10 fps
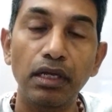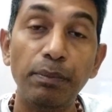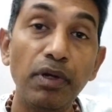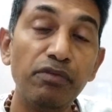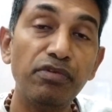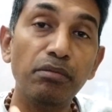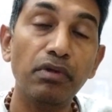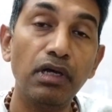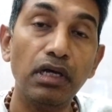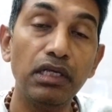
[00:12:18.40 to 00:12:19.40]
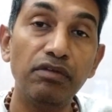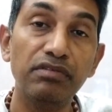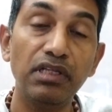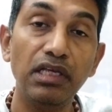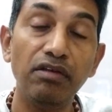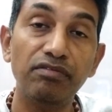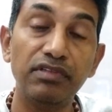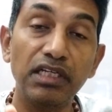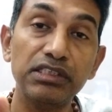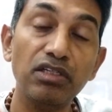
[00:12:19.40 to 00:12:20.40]
Apart from
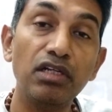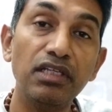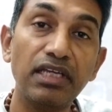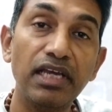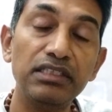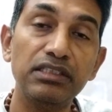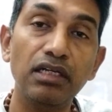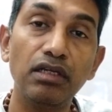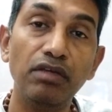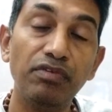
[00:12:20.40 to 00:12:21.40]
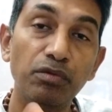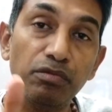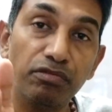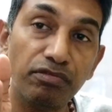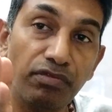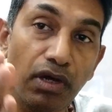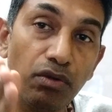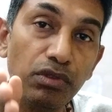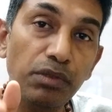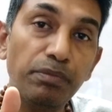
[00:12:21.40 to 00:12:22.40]
if that's not the case, then if you
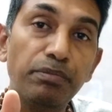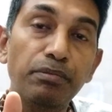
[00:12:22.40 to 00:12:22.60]
follow the